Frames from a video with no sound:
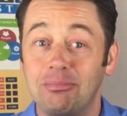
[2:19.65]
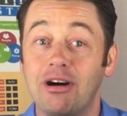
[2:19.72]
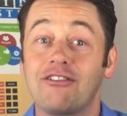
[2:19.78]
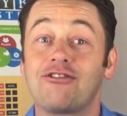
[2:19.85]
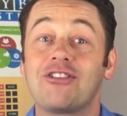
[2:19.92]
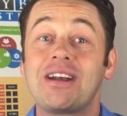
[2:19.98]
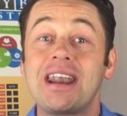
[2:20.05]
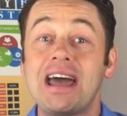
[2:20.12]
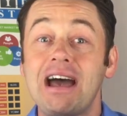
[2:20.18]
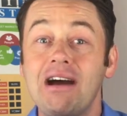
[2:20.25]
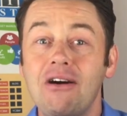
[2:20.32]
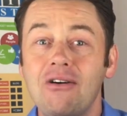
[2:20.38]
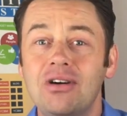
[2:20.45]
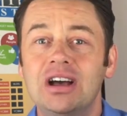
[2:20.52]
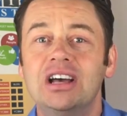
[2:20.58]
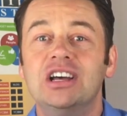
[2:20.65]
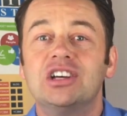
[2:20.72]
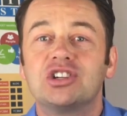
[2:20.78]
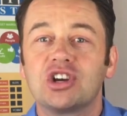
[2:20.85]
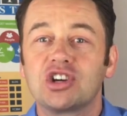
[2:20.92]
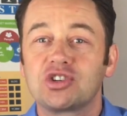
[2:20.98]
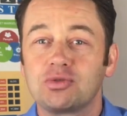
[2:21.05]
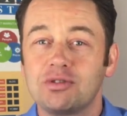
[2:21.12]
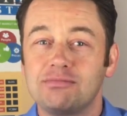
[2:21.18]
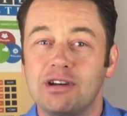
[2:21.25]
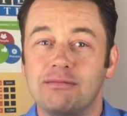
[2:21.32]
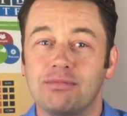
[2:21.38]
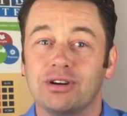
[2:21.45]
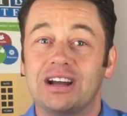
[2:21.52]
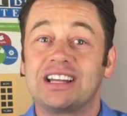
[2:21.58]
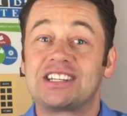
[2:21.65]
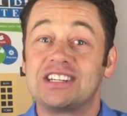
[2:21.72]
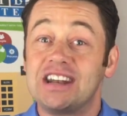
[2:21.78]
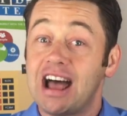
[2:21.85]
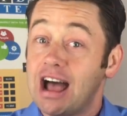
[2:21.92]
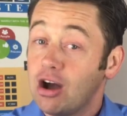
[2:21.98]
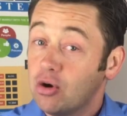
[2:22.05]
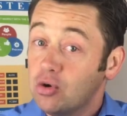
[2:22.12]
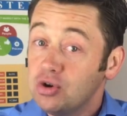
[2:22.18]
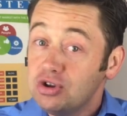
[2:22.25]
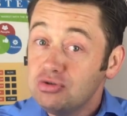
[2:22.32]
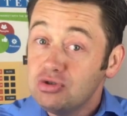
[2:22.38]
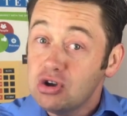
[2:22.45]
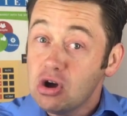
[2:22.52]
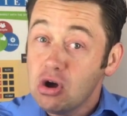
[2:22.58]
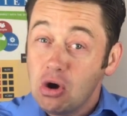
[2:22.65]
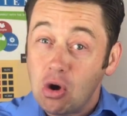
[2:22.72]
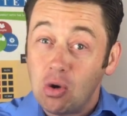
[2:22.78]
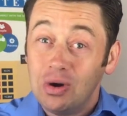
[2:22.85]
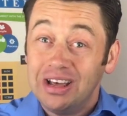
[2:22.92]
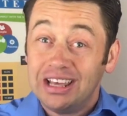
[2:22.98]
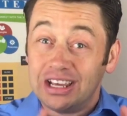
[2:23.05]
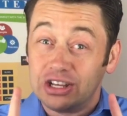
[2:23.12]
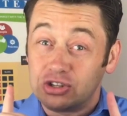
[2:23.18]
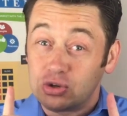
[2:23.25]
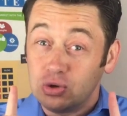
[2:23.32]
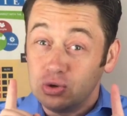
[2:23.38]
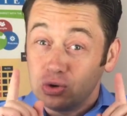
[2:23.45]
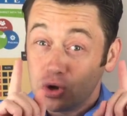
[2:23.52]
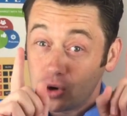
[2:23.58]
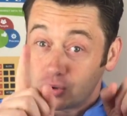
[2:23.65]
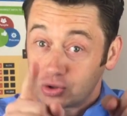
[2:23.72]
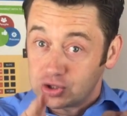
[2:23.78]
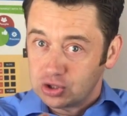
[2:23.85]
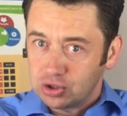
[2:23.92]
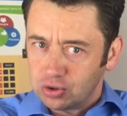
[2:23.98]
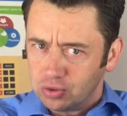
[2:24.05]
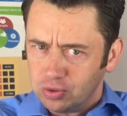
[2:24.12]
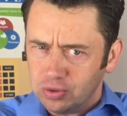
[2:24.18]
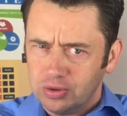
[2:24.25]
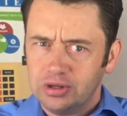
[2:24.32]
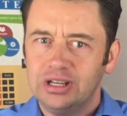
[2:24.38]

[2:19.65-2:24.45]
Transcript: But for now, just remember, it's not who you know, it's who knows you.